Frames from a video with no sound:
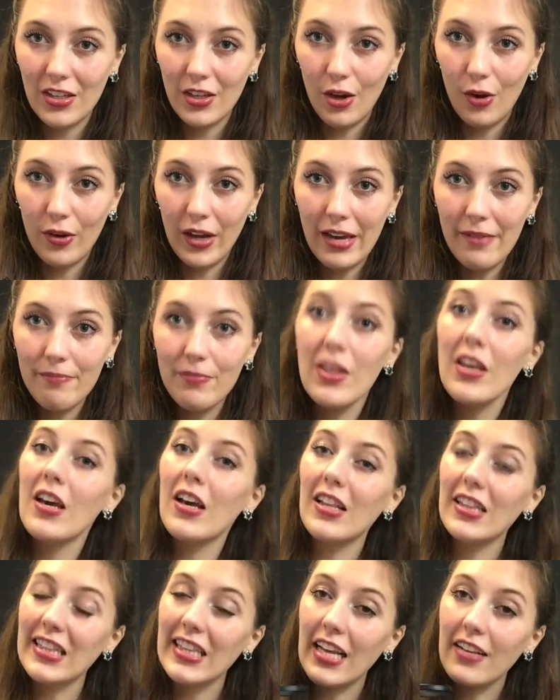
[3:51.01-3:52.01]
Okay,
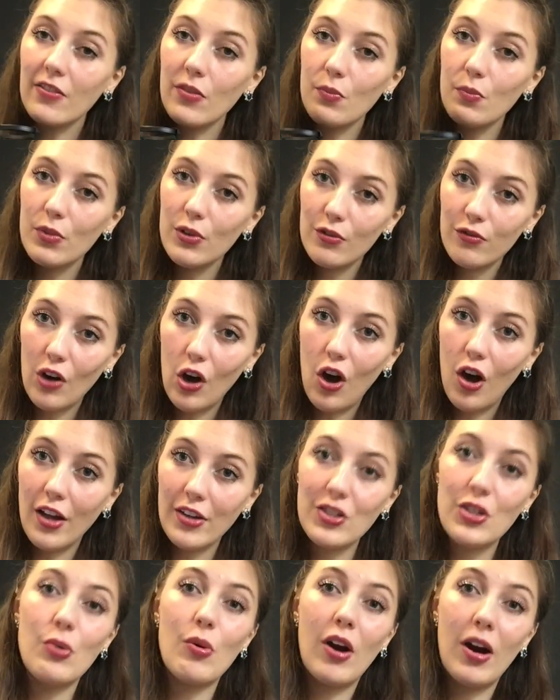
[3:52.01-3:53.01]
let's move on
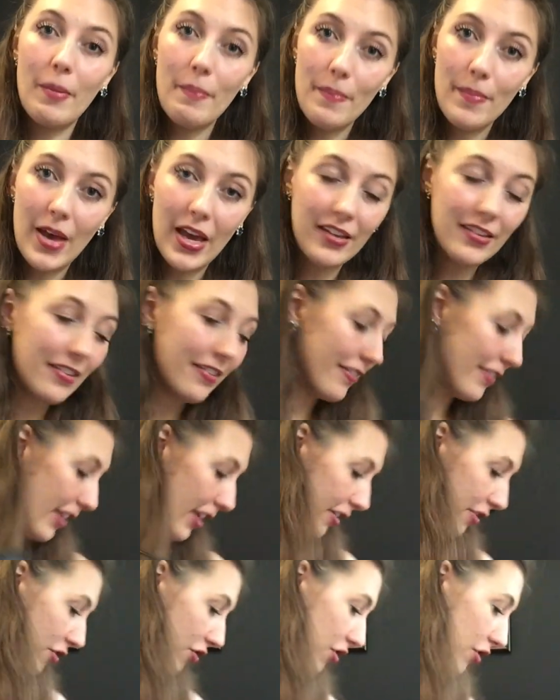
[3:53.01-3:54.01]
to our men's
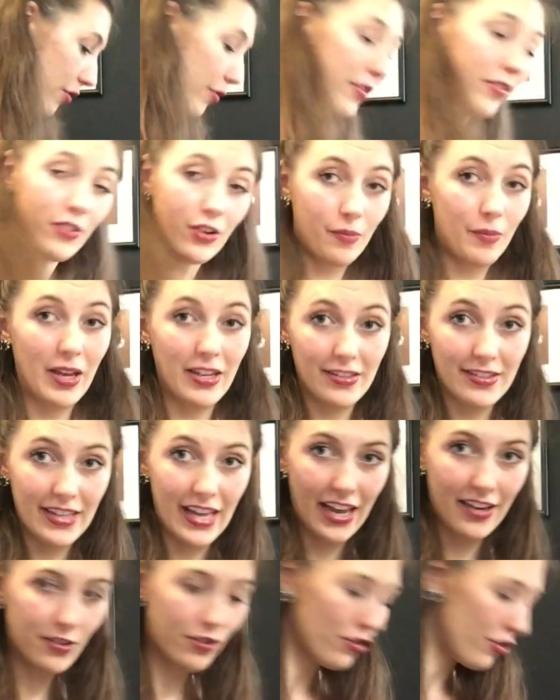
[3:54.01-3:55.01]
dance shoes, our men's Latin